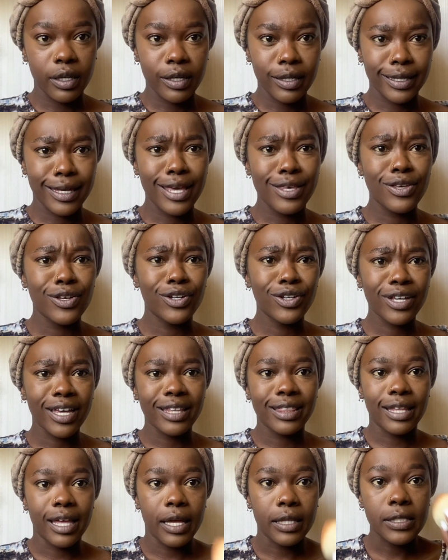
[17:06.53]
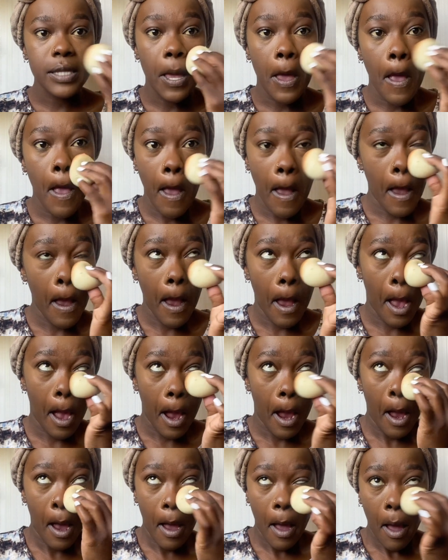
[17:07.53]
Can you look at that?
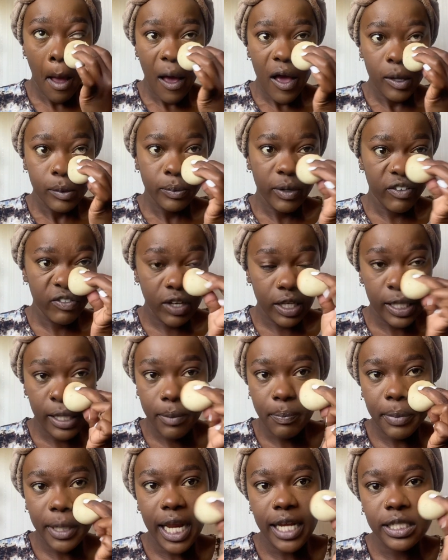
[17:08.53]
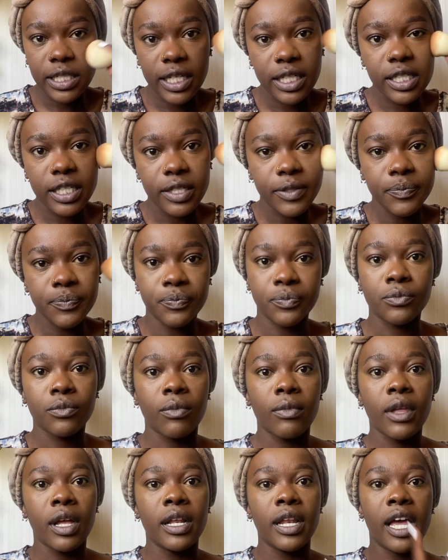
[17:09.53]
Perfectly blended.
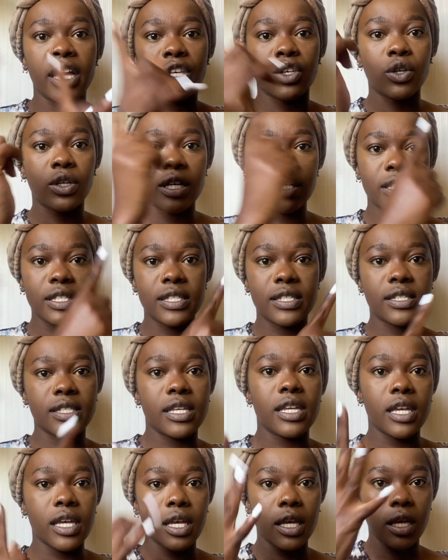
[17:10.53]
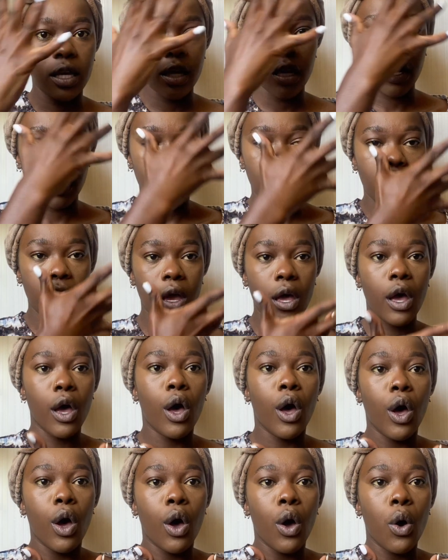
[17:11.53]
Like you can see
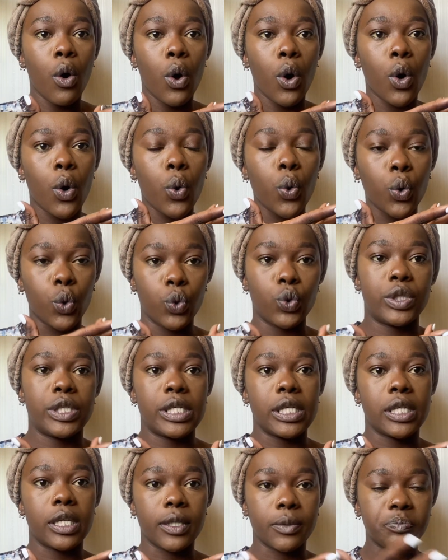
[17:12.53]
uguti.